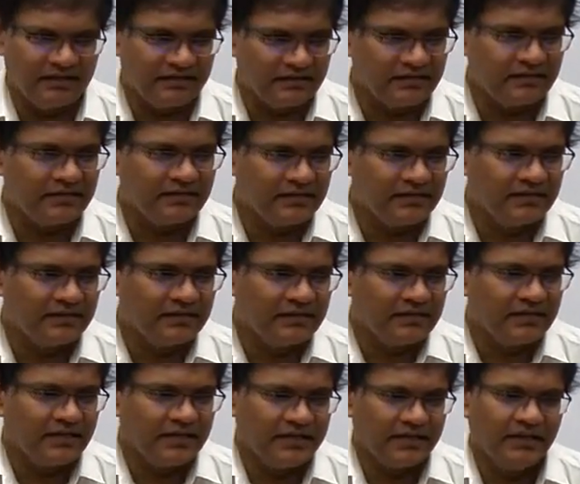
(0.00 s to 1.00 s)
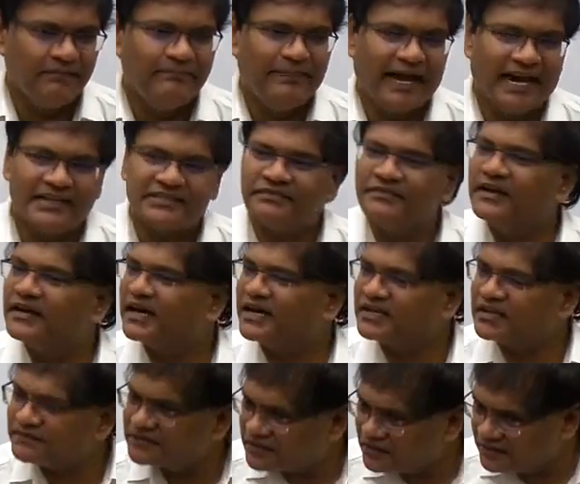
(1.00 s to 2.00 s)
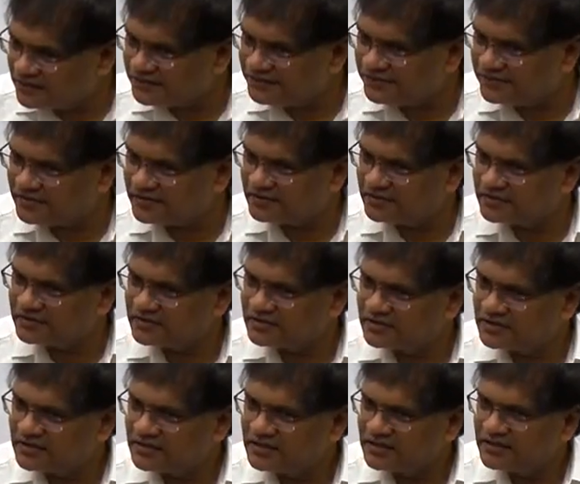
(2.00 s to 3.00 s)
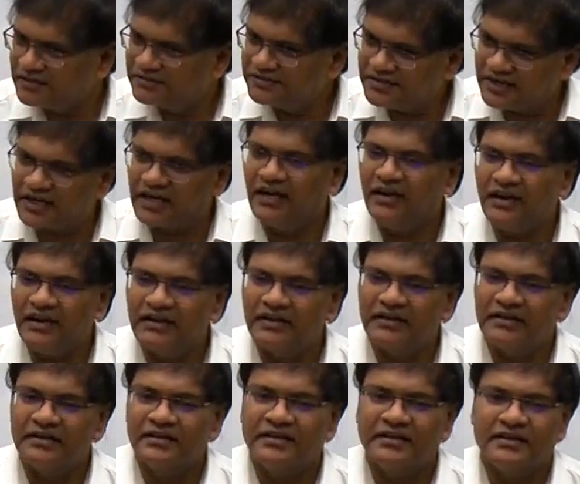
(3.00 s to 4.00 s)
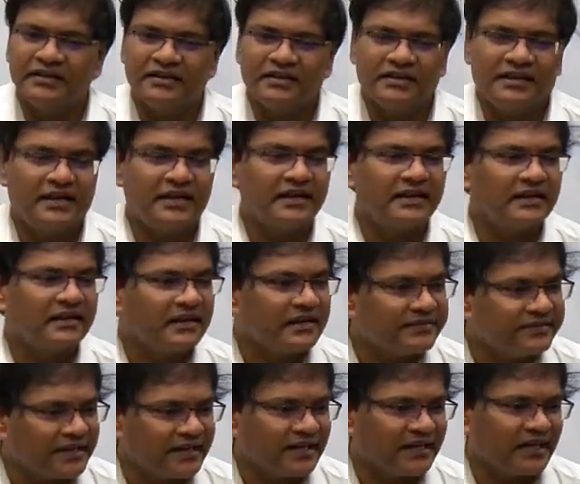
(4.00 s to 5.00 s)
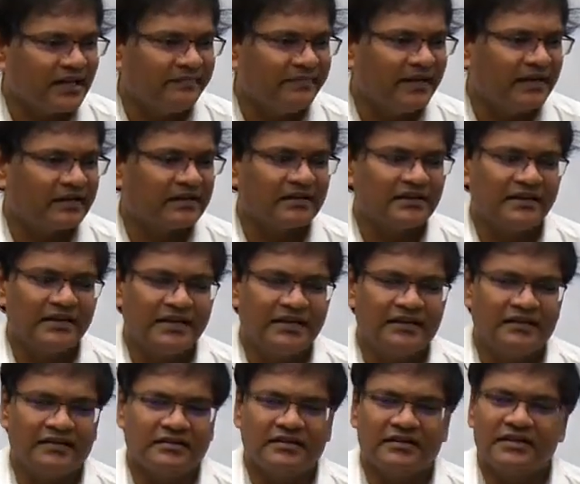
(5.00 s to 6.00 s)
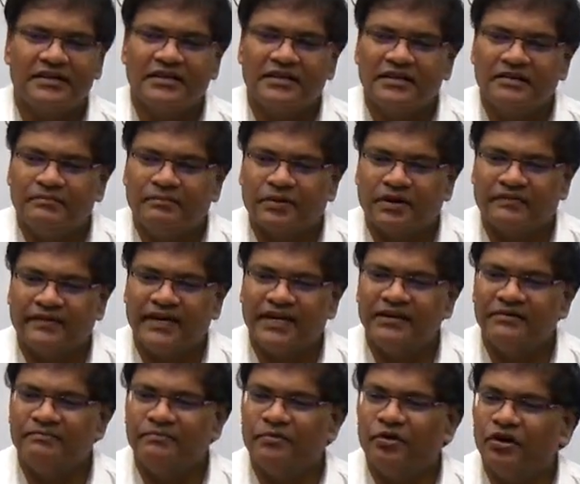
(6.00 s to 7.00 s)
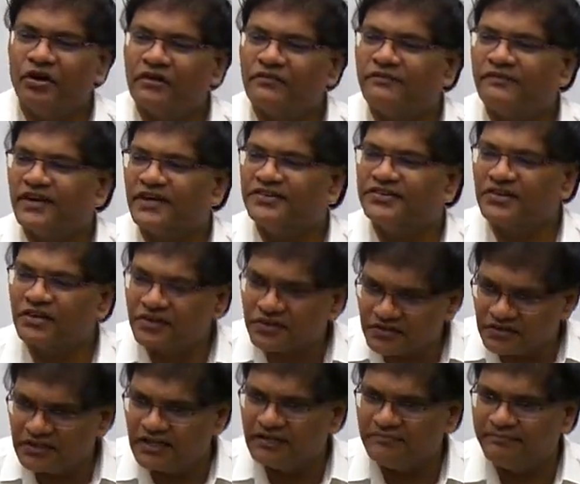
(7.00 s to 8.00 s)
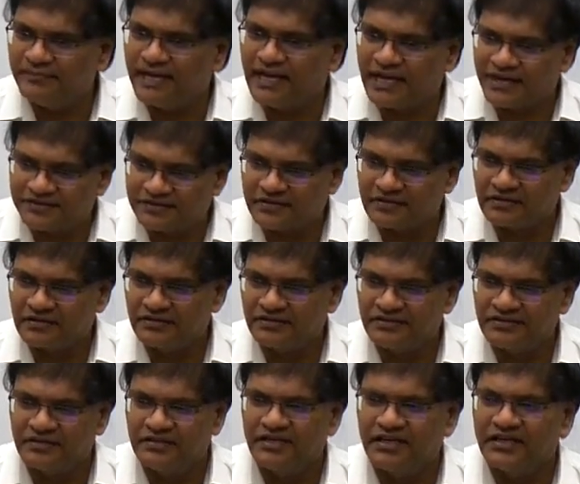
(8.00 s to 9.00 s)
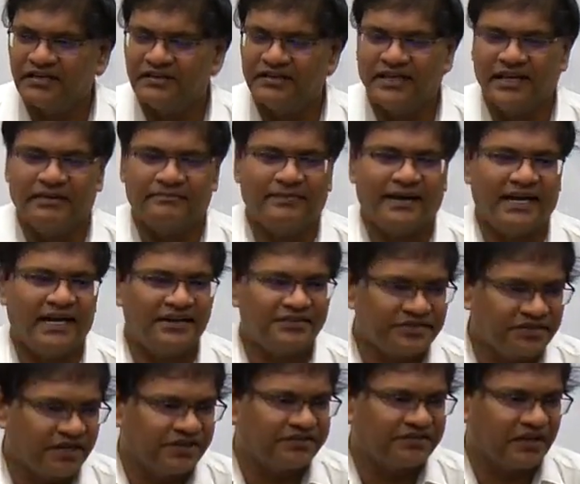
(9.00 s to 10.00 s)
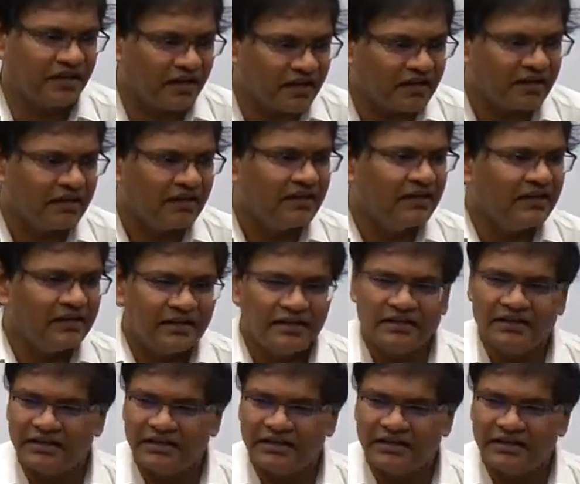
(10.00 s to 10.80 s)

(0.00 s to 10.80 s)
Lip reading: The banks will write off the loans. Second, the central government provide more funds to the banks so that their balance sheets are